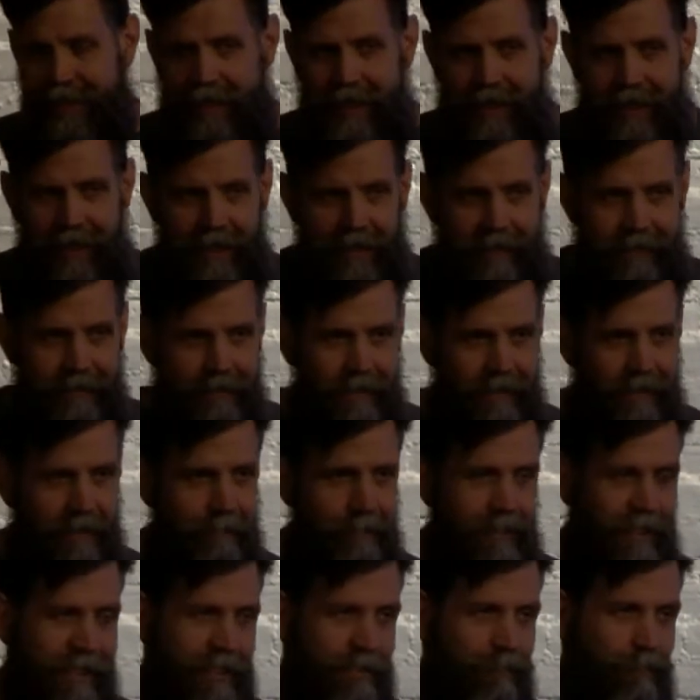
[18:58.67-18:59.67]
And, I
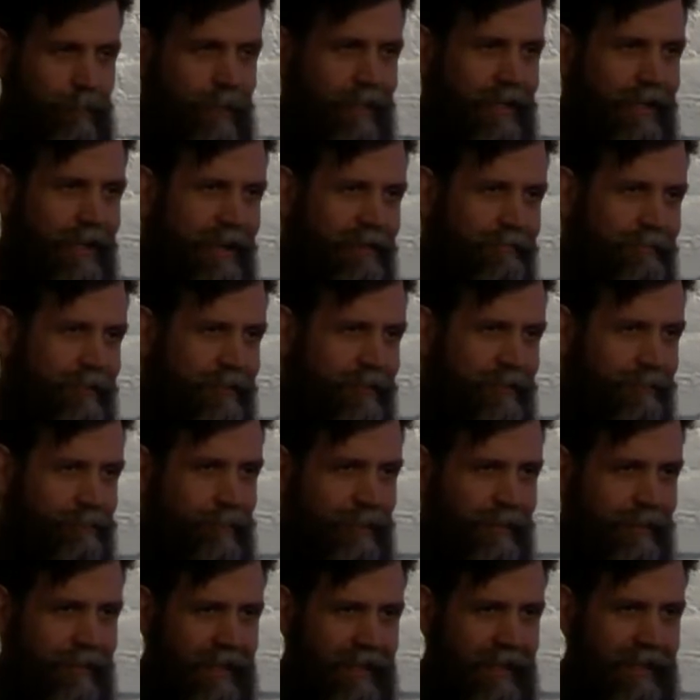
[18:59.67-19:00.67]
mean, it's pretty obvious,
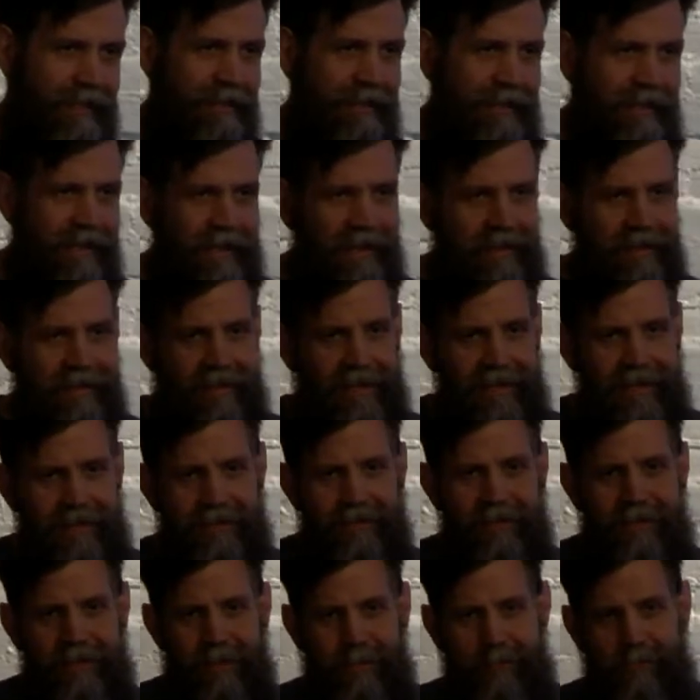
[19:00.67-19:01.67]
but, like, they
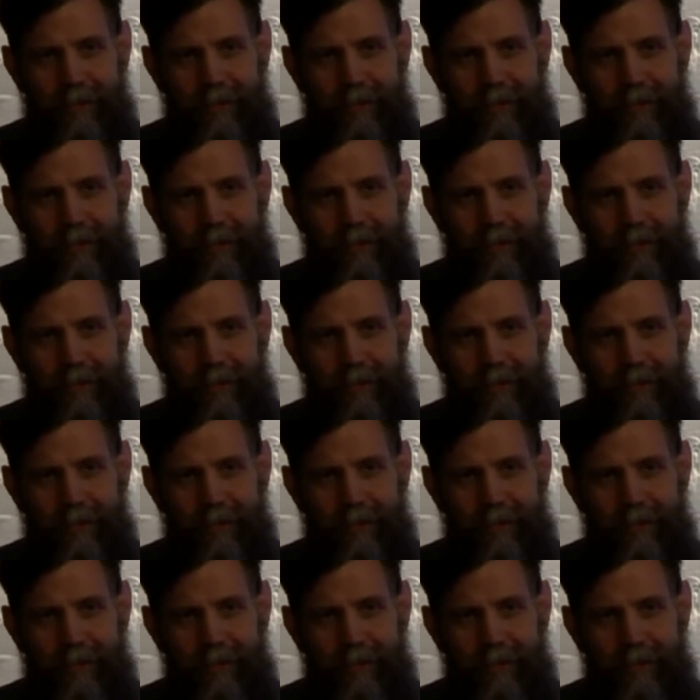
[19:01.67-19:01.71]
set the